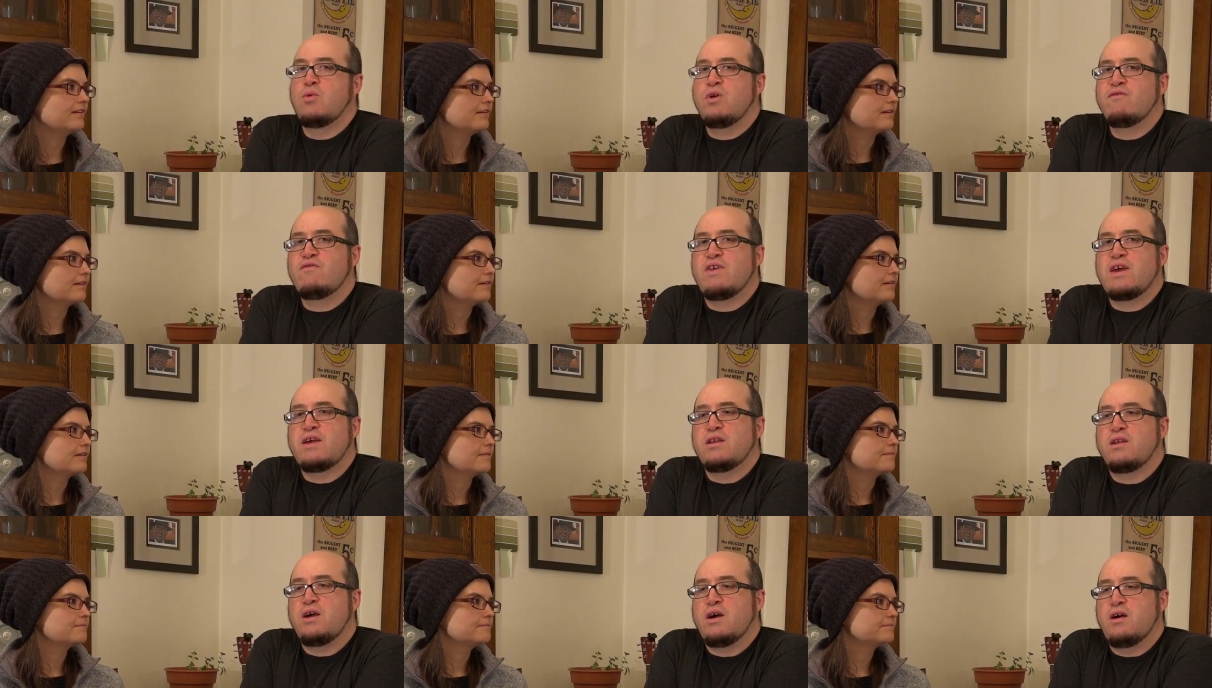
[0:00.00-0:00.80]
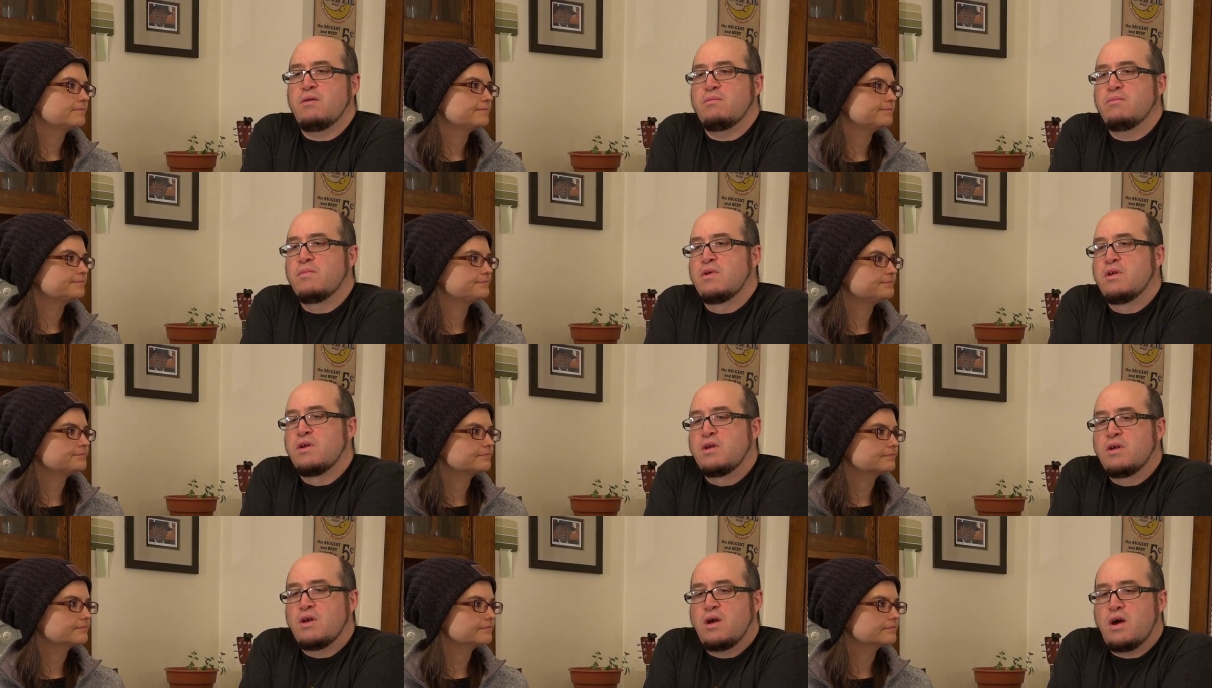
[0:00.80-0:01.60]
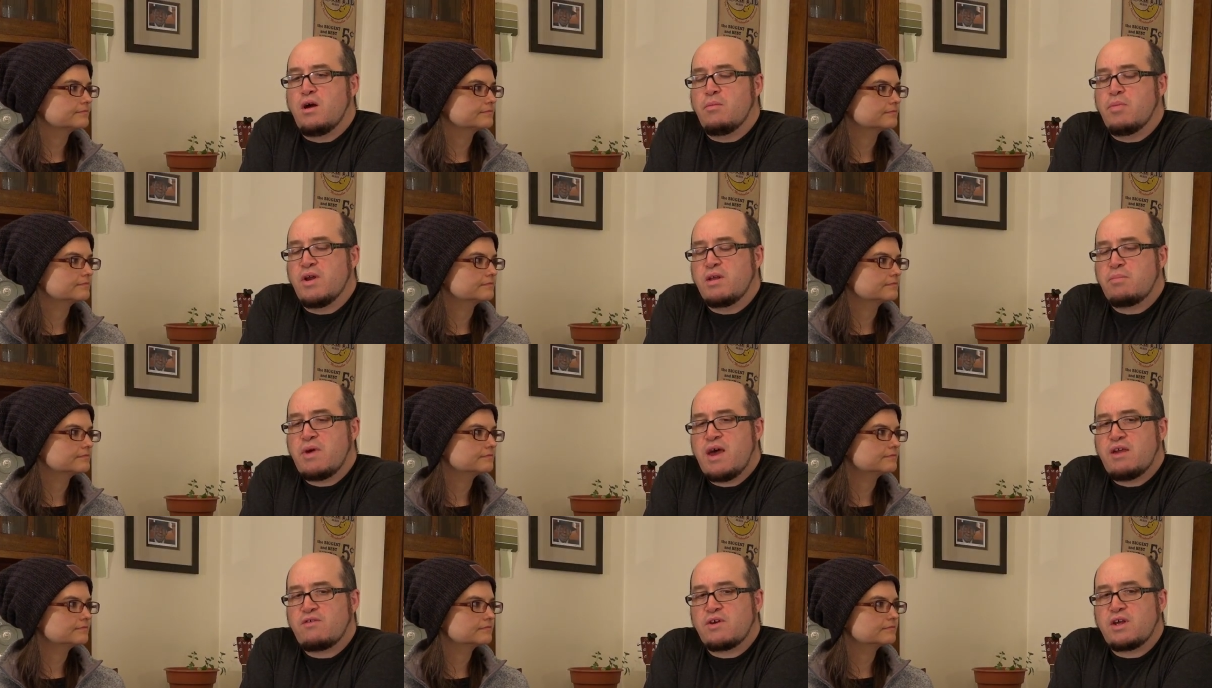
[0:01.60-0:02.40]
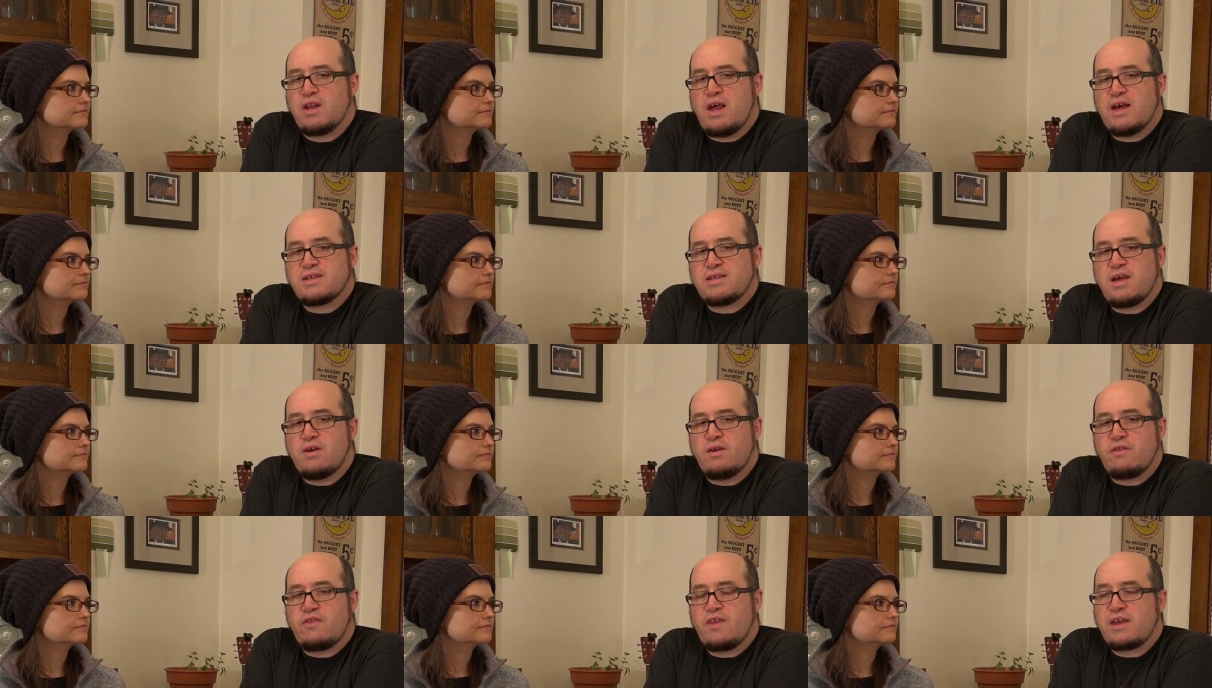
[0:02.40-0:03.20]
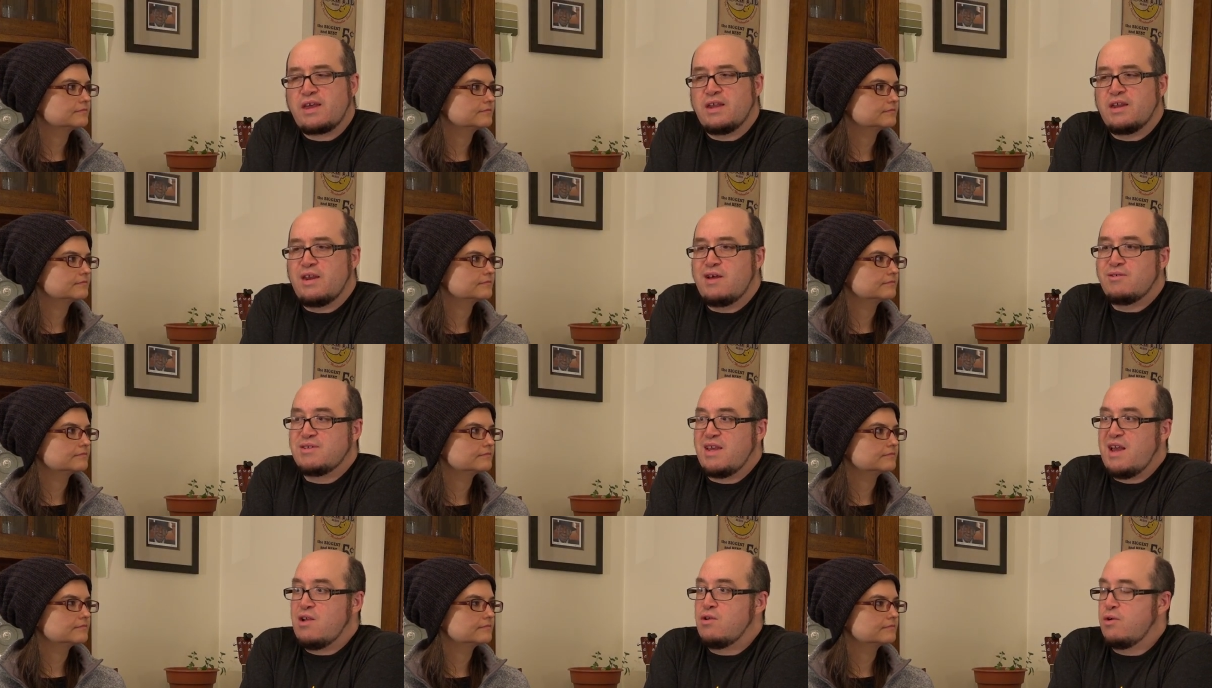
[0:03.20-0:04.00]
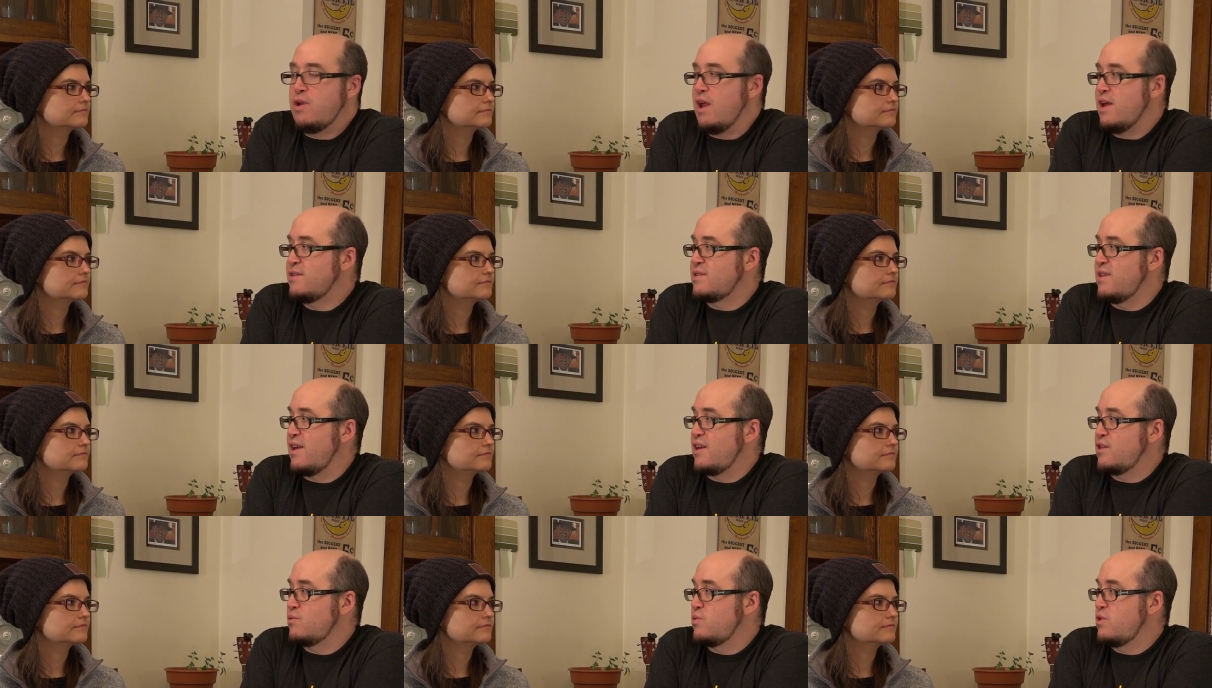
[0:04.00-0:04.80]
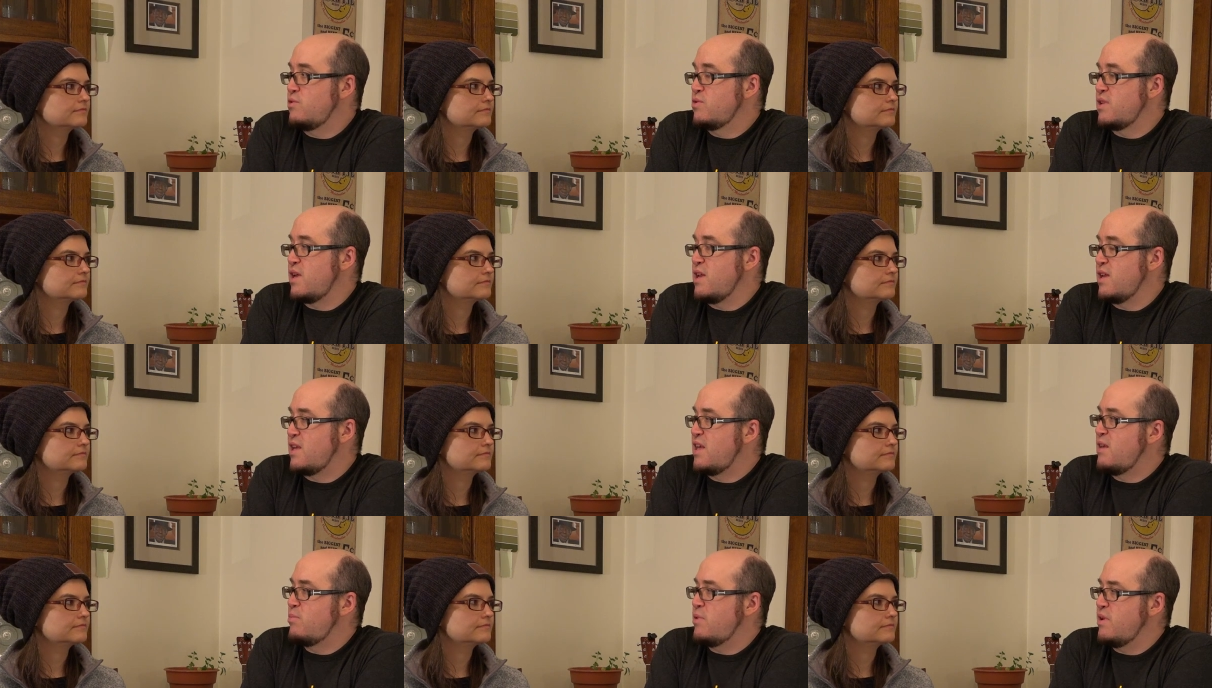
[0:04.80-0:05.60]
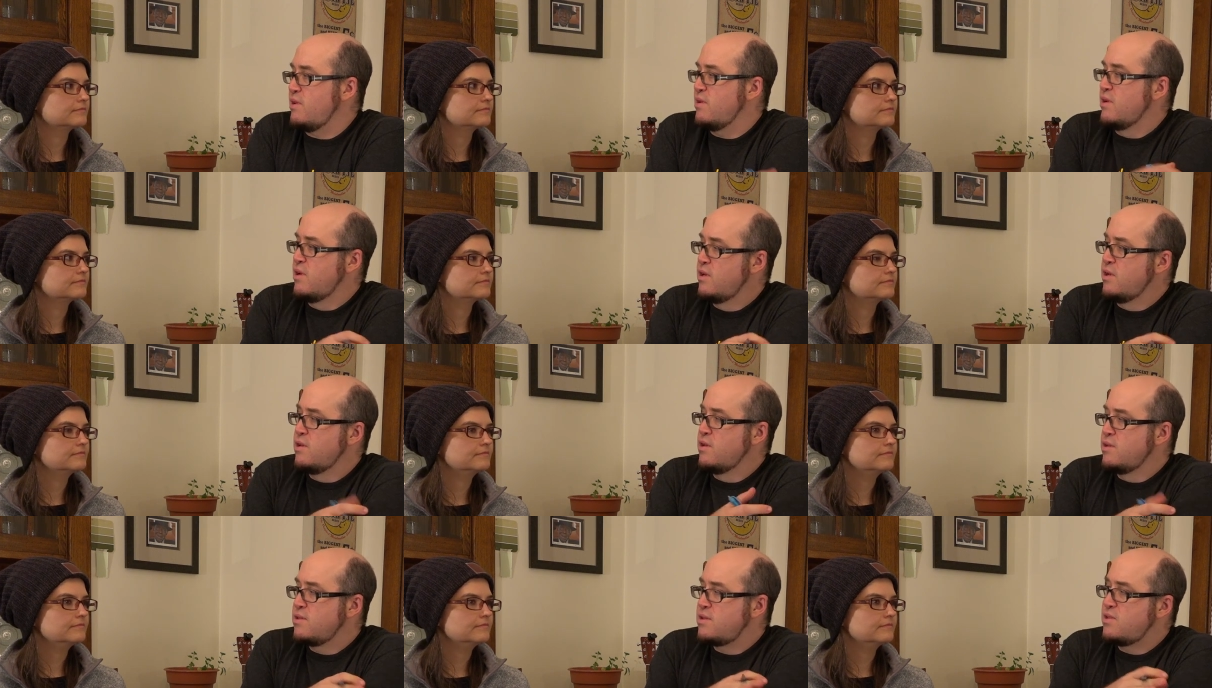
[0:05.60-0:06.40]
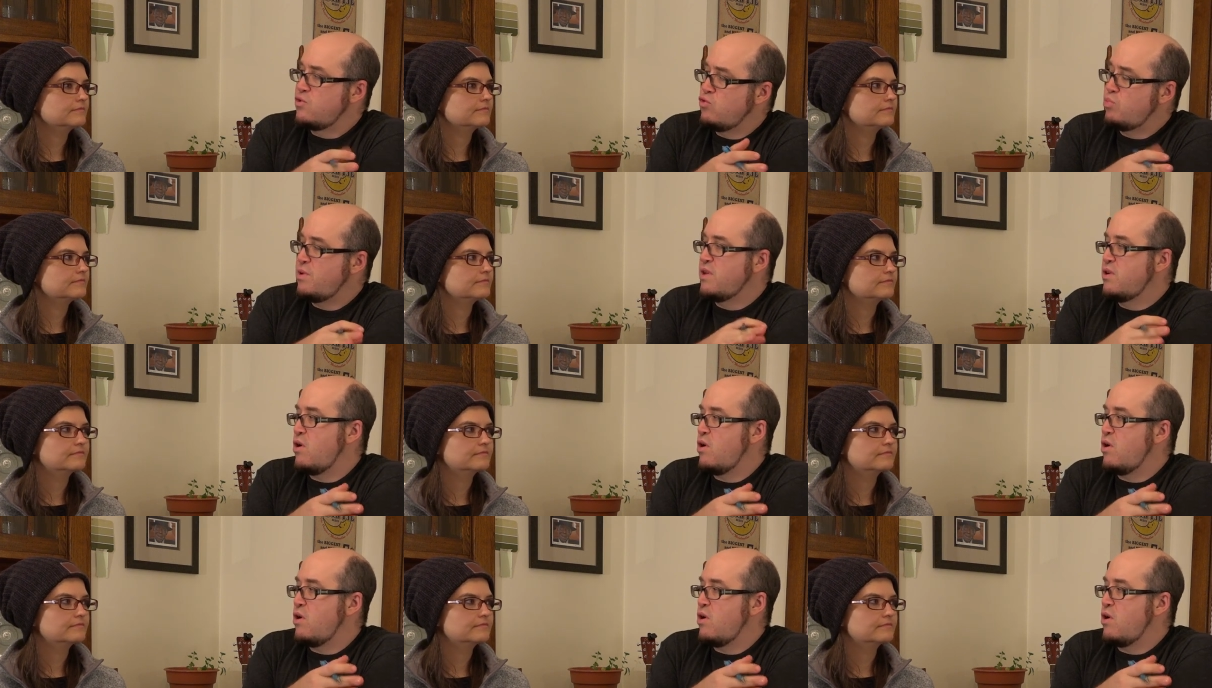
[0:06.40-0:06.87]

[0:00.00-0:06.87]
Speaker 1: one fan, um, our buddy Patrick had asked how to thicken, and I was like, I don't know how to answer that because we usually kind of keep it soupy,